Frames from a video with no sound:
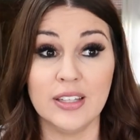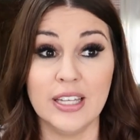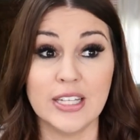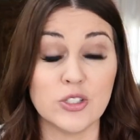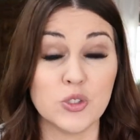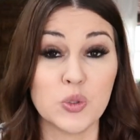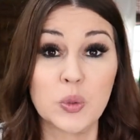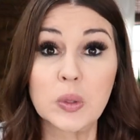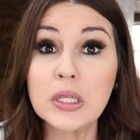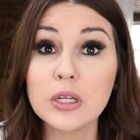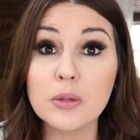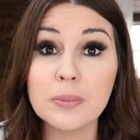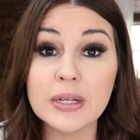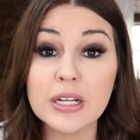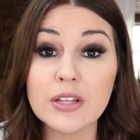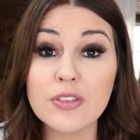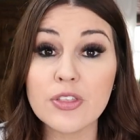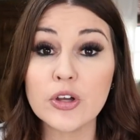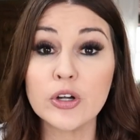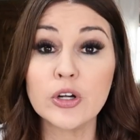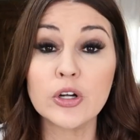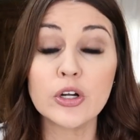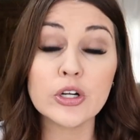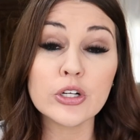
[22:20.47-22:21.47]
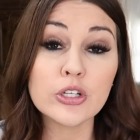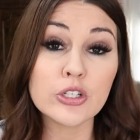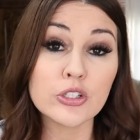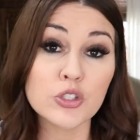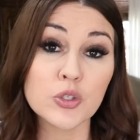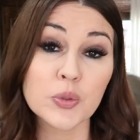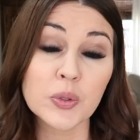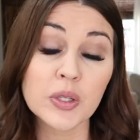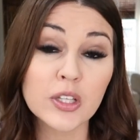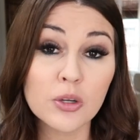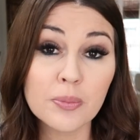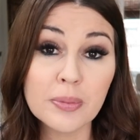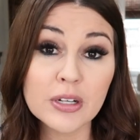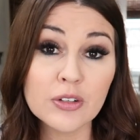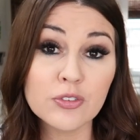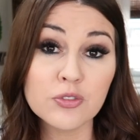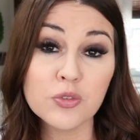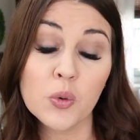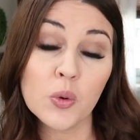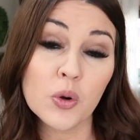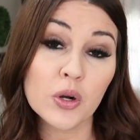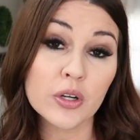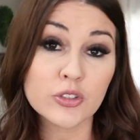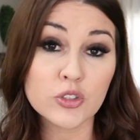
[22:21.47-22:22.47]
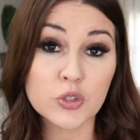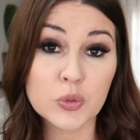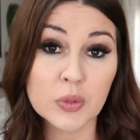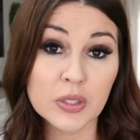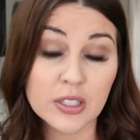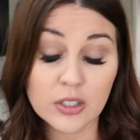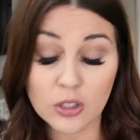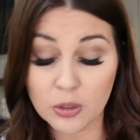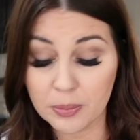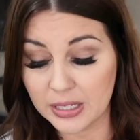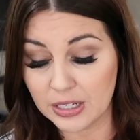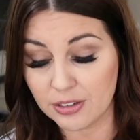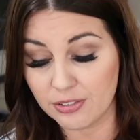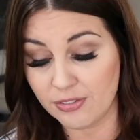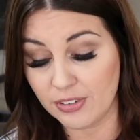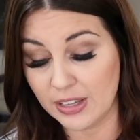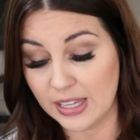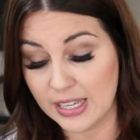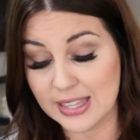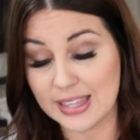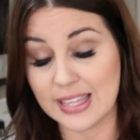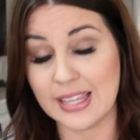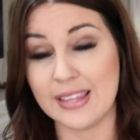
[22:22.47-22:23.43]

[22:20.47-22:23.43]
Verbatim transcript: Like do a little bit of third, do a little bit of fourth, do a little bit of fifth,